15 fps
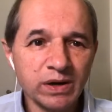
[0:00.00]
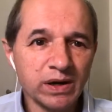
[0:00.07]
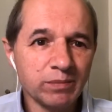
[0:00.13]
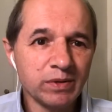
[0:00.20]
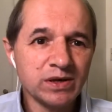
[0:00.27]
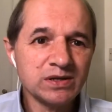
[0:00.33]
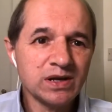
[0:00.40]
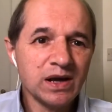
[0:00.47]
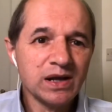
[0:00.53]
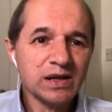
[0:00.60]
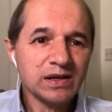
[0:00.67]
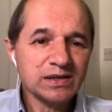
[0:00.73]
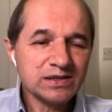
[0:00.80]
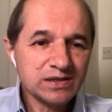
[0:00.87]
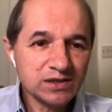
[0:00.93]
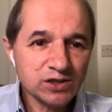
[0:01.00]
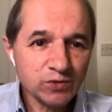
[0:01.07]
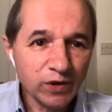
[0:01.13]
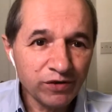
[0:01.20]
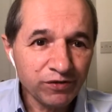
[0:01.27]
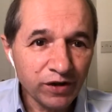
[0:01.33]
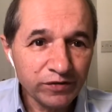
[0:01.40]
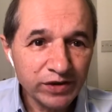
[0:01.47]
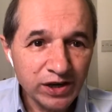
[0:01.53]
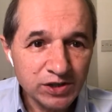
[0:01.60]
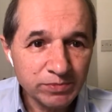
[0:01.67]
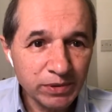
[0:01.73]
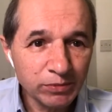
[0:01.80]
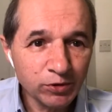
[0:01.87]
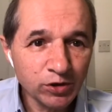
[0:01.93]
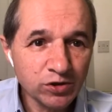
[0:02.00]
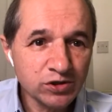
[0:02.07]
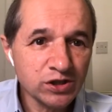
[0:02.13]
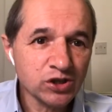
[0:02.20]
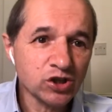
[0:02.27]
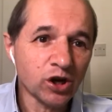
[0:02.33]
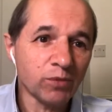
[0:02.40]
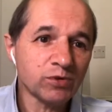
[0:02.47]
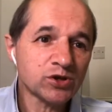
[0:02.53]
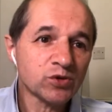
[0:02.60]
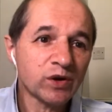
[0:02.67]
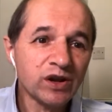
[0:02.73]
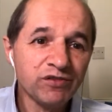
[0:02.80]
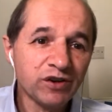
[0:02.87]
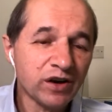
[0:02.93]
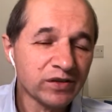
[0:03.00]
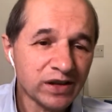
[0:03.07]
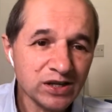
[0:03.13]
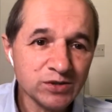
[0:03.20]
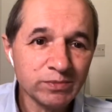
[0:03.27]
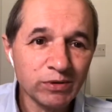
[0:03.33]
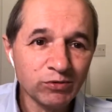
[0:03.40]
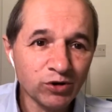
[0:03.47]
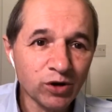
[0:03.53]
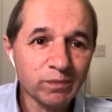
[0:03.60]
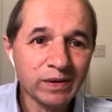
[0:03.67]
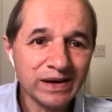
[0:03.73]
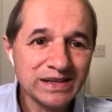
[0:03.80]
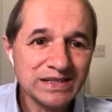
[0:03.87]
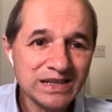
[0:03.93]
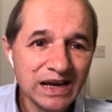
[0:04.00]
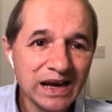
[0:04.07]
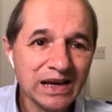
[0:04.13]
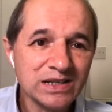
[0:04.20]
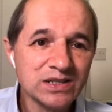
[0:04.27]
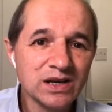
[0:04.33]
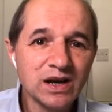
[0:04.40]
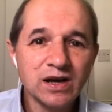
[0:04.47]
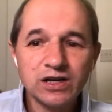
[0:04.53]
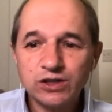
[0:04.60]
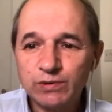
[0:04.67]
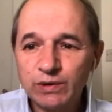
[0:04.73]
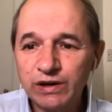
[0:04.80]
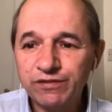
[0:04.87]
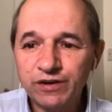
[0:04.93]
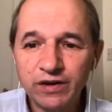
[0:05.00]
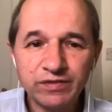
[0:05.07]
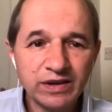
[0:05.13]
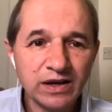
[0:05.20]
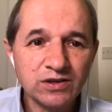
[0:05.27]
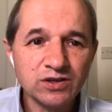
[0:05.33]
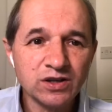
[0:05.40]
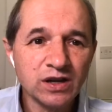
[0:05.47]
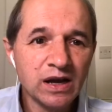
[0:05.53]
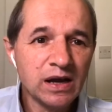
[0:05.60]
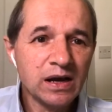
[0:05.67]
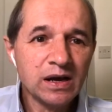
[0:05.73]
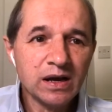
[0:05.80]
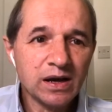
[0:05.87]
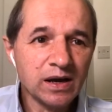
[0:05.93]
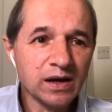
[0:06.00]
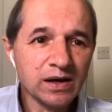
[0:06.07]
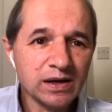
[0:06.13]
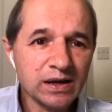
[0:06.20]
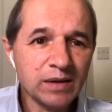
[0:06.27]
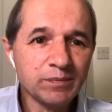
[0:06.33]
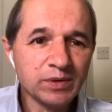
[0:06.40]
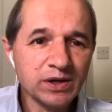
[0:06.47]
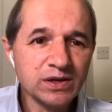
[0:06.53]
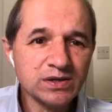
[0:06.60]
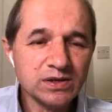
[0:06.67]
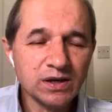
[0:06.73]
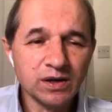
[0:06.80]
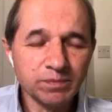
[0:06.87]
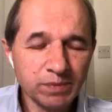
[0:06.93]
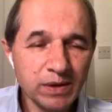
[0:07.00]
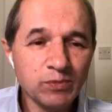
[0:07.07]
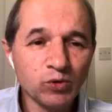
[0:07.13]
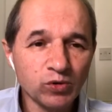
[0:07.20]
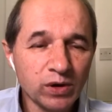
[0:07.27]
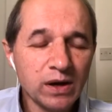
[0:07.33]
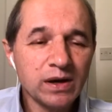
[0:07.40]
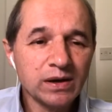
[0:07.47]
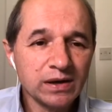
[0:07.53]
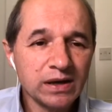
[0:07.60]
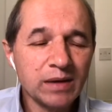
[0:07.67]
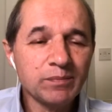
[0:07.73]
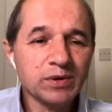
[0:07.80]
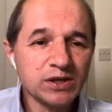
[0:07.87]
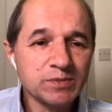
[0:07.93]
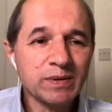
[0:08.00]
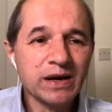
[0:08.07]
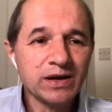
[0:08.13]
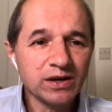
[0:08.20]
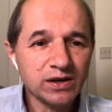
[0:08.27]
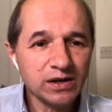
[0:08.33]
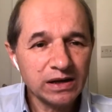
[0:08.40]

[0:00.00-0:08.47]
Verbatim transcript: It means twenty-five thousand people lose their job, twenty-five thousand people not paying tax, twenty-five thousand uh, companies, uh, people, companies paying